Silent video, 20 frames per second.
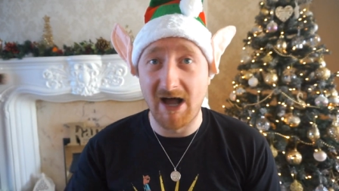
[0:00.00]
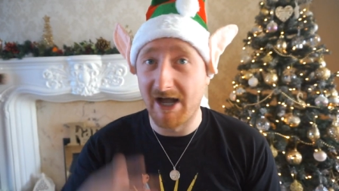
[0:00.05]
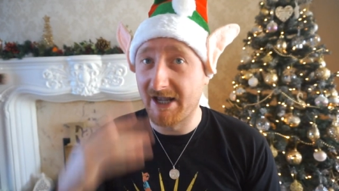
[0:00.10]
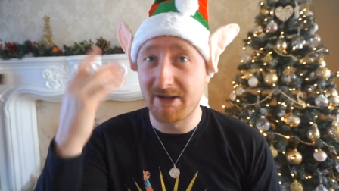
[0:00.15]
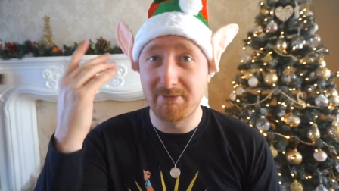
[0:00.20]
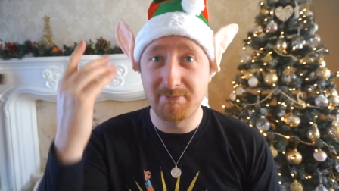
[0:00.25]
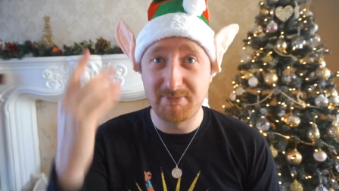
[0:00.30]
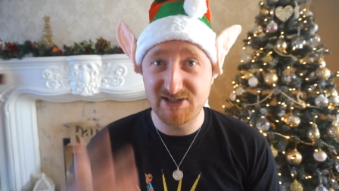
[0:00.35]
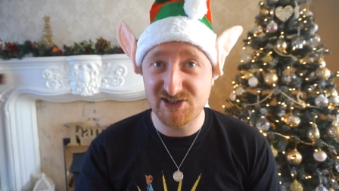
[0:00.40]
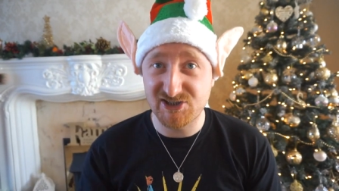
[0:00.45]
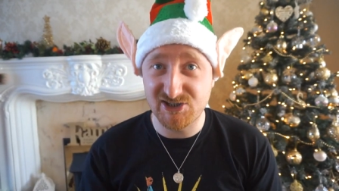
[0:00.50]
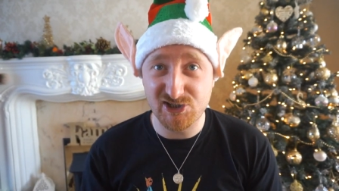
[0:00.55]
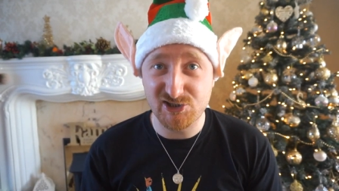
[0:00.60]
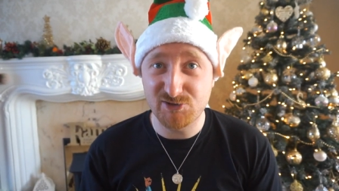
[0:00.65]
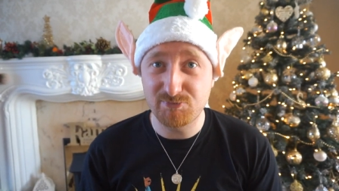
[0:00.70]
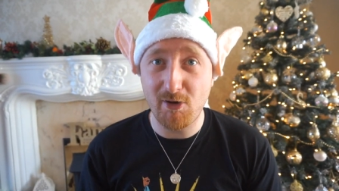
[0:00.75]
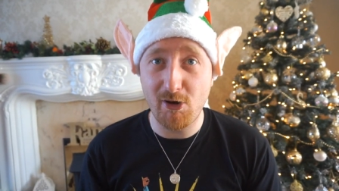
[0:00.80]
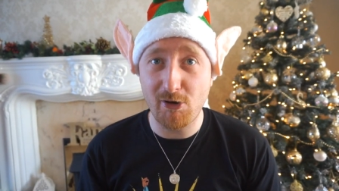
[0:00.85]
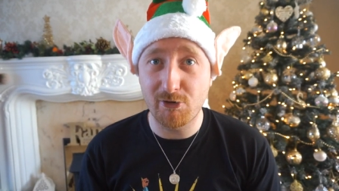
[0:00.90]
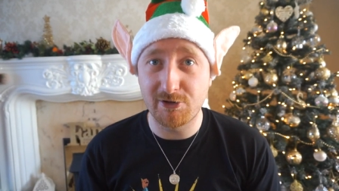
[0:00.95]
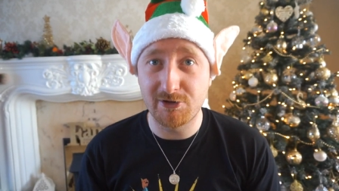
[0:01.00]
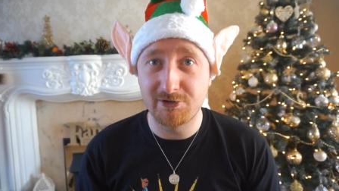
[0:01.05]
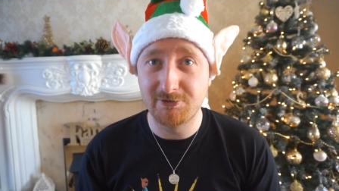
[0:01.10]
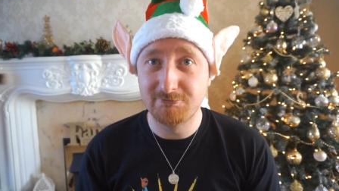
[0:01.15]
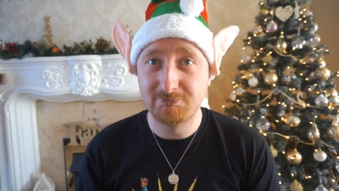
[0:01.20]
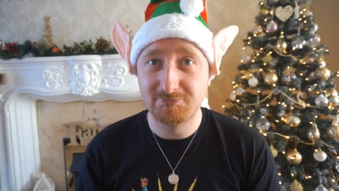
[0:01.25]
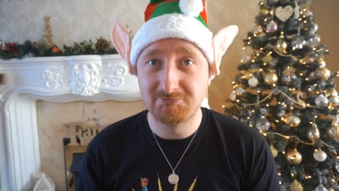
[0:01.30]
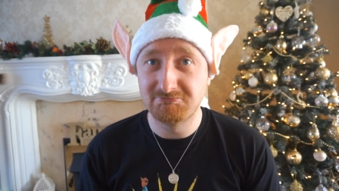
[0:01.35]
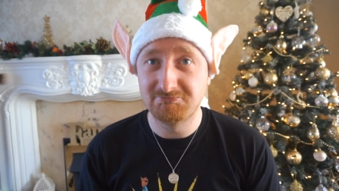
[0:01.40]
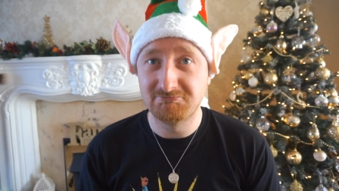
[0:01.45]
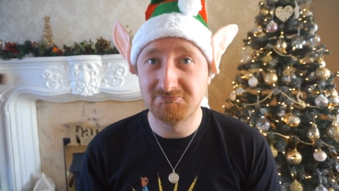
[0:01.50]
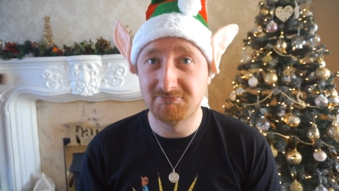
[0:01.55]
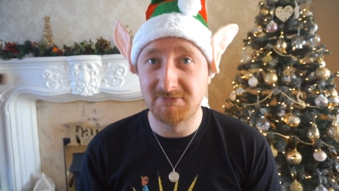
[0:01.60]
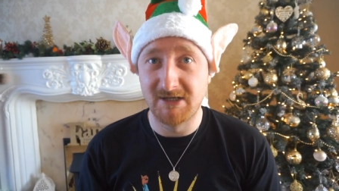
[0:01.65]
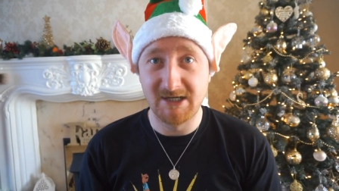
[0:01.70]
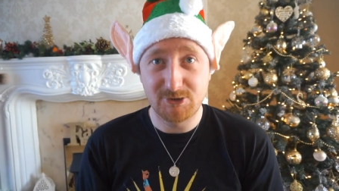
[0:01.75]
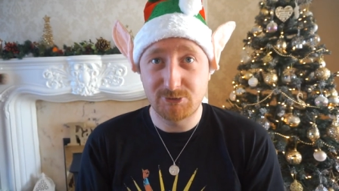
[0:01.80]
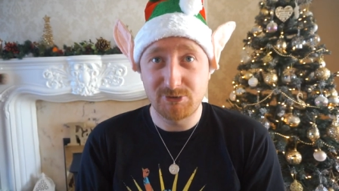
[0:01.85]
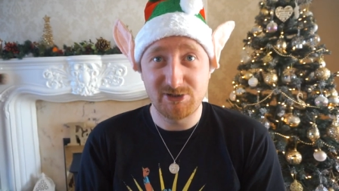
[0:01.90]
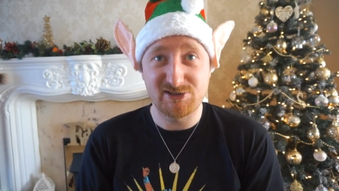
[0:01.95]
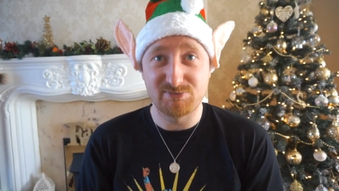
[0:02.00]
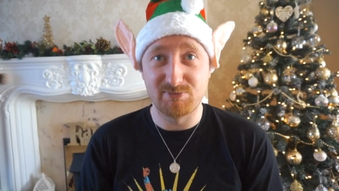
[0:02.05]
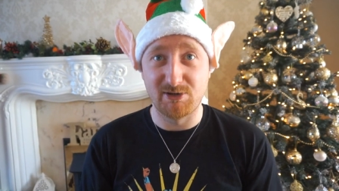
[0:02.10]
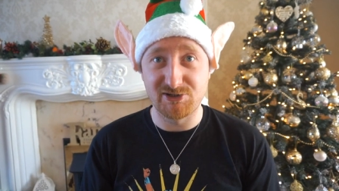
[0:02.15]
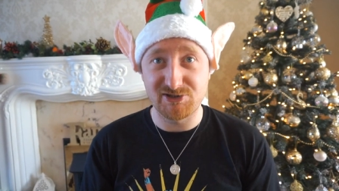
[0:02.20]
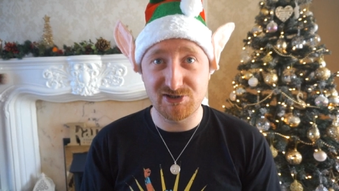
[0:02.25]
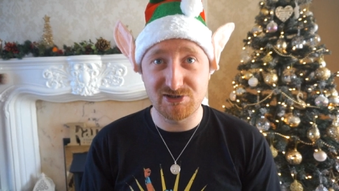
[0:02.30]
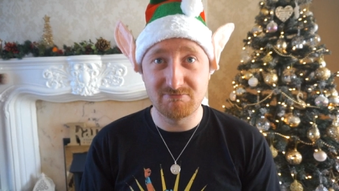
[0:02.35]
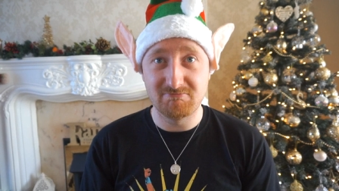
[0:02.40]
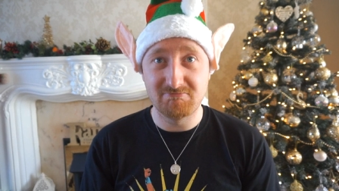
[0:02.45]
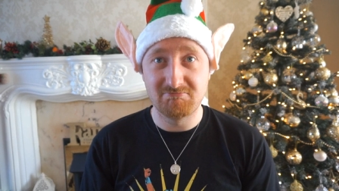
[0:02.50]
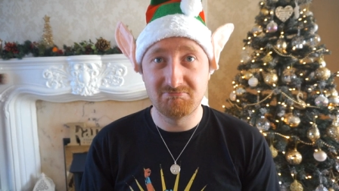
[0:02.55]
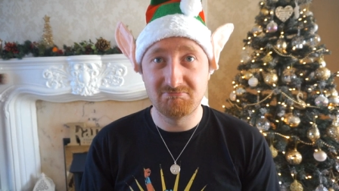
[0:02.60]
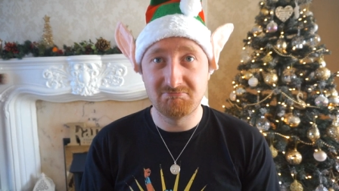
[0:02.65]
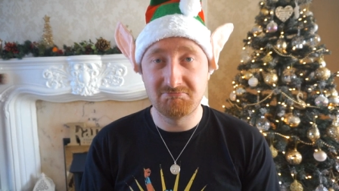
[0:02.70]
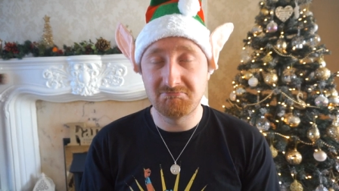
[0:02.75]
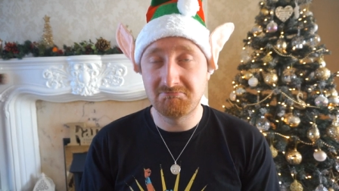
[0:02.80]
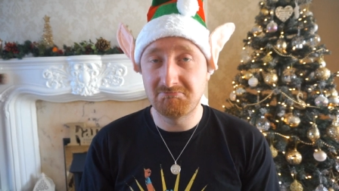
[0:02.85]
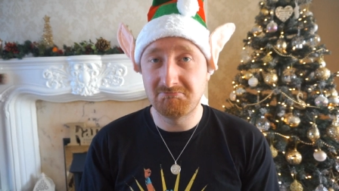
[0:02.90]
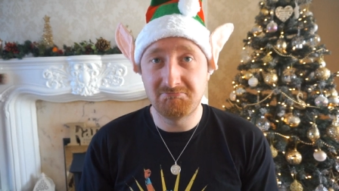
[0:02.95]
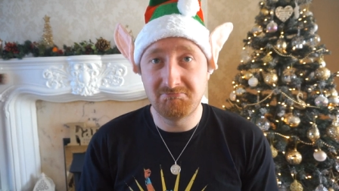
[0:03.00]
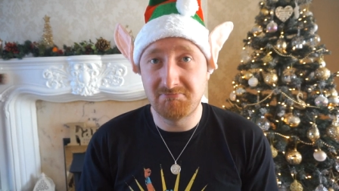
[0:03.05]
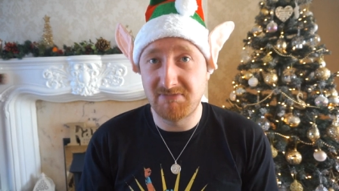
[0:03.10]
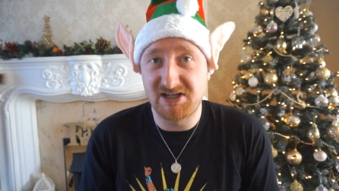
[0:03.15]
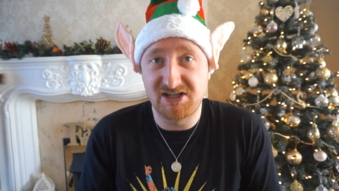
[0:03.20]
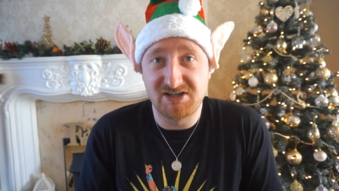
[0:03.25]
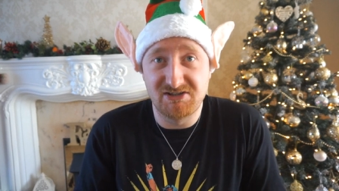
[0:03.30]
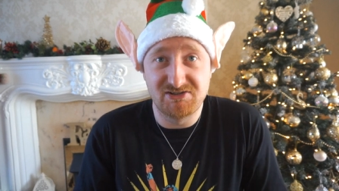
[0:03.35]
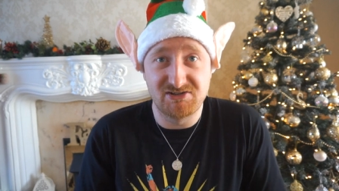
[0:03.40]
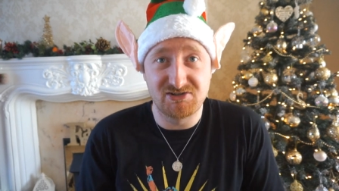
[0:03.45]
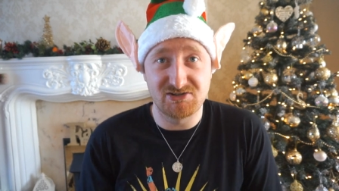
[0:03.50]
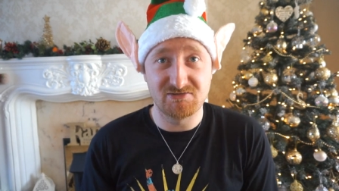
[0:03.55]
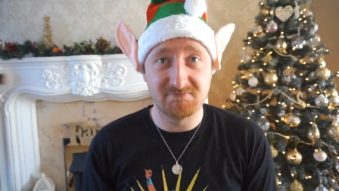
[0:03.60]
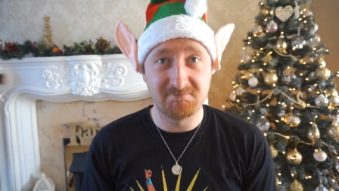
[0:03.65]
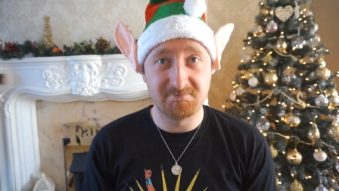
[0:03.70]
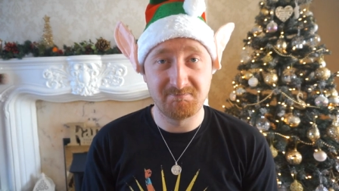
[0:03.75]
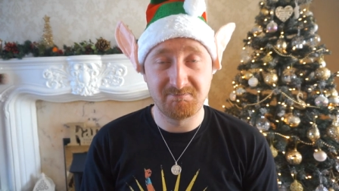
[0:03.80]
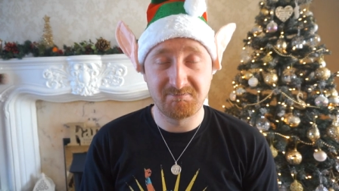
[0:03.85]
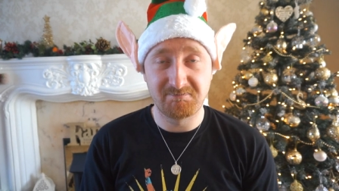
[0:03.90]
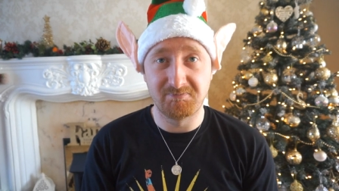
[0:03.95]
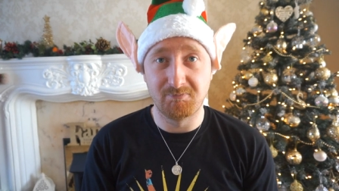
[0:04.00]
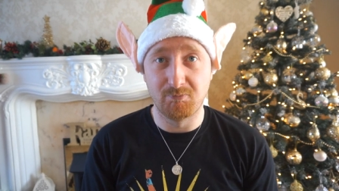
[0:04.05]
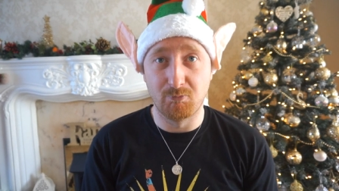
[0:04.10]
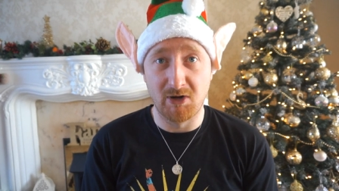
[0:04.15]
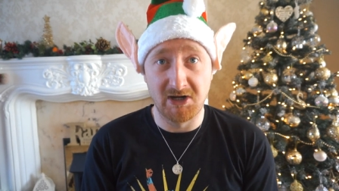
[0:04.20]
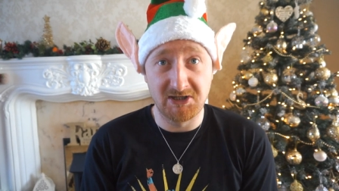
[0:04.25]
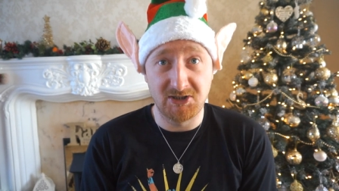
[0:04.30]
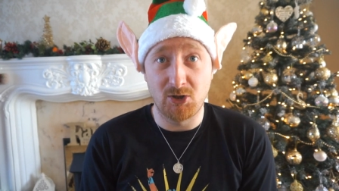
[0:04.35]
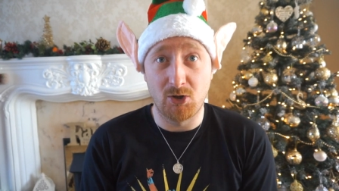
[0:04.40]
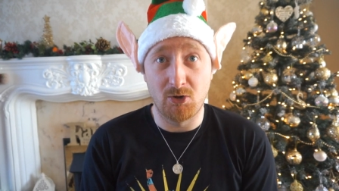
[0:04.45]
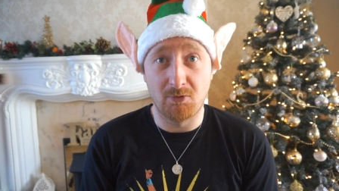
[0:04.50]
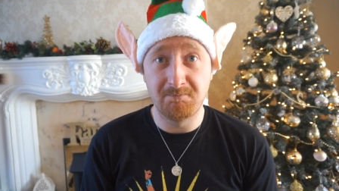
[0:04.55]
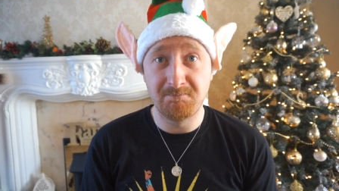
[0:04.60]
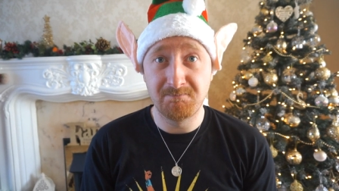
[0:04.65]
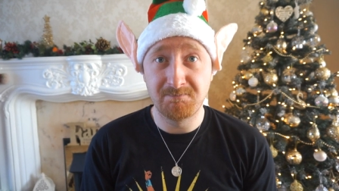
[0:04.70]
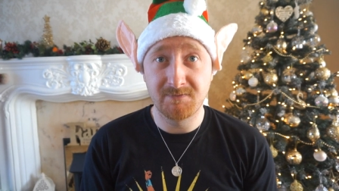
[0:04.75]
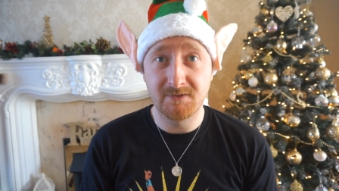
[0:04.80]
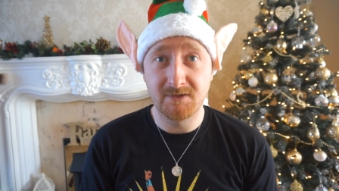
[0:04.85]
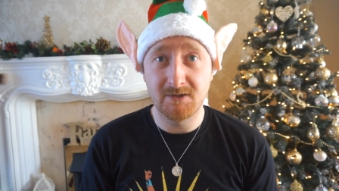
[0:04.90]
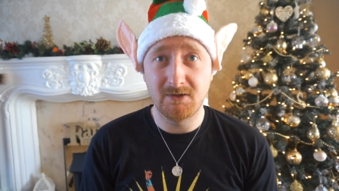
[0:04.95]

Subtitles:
I am Mr. Spock at Christmas, because why not?